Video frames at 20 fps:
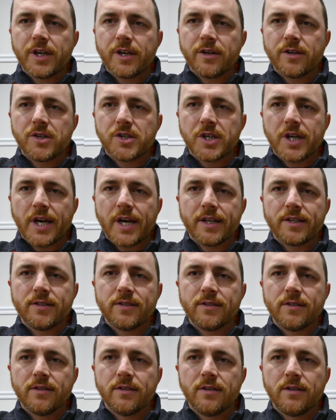good
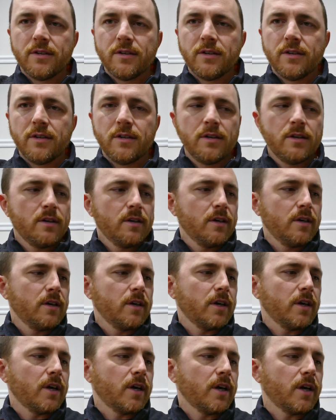shots
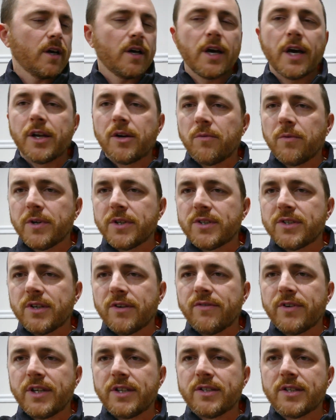on a
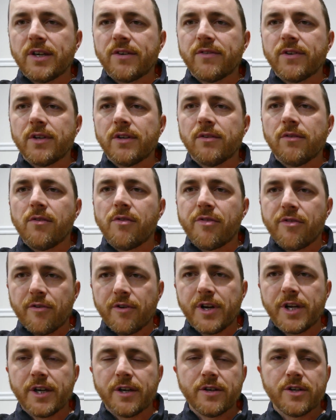177,
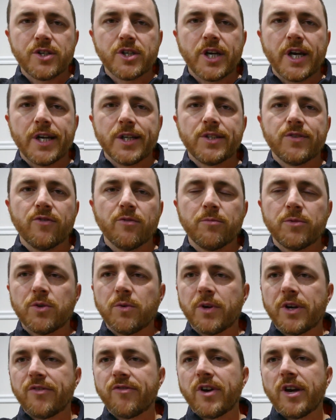30 good shots from
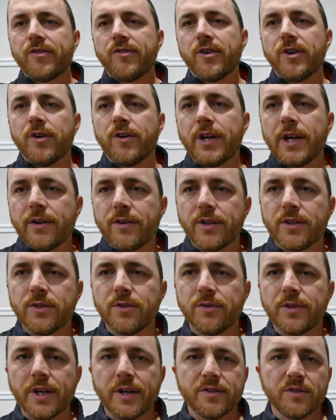2500 down to
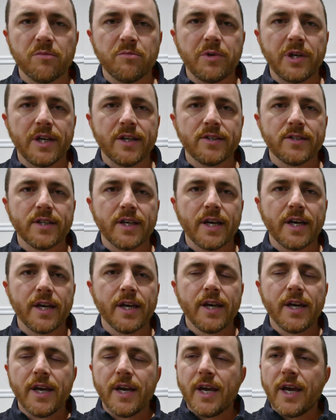2000 psi,
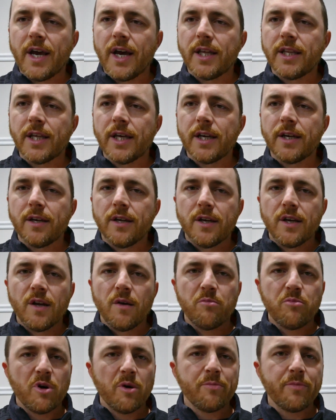and then
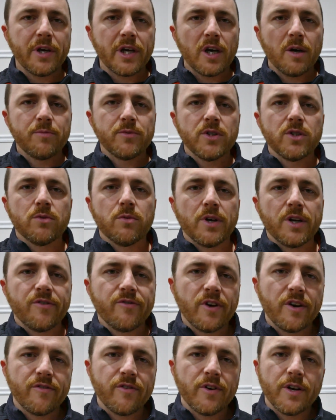pumping up to
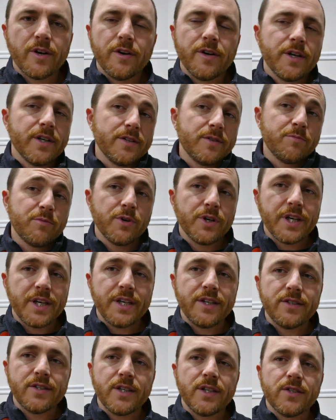2500 is pretty
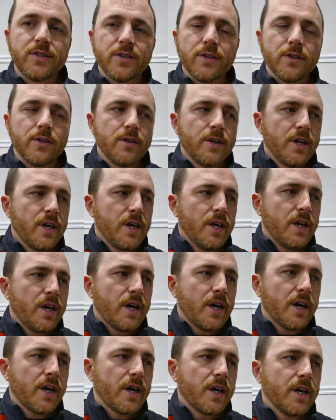easy. So
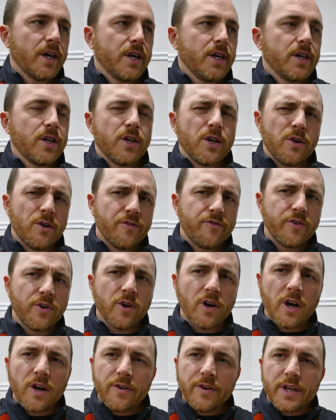if you're
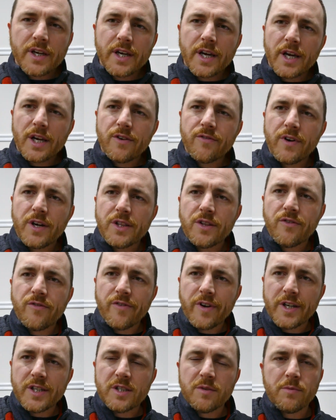already kind of on the
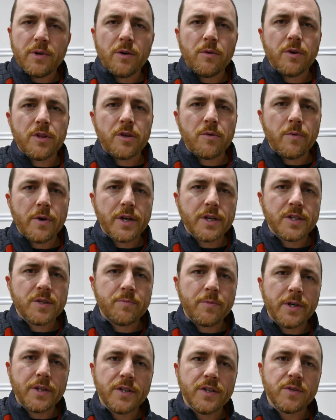fence about whether you want to
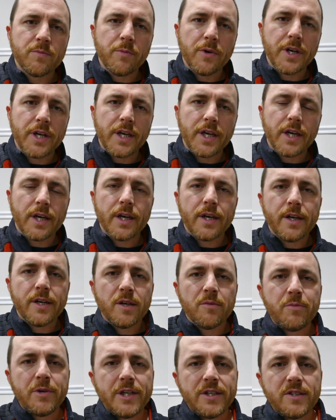spend this money and get into
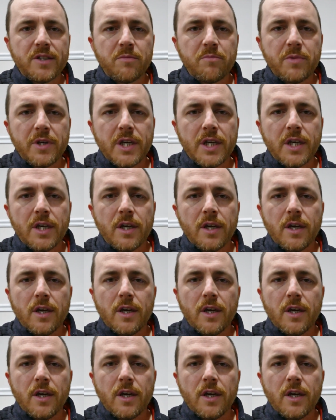PCP,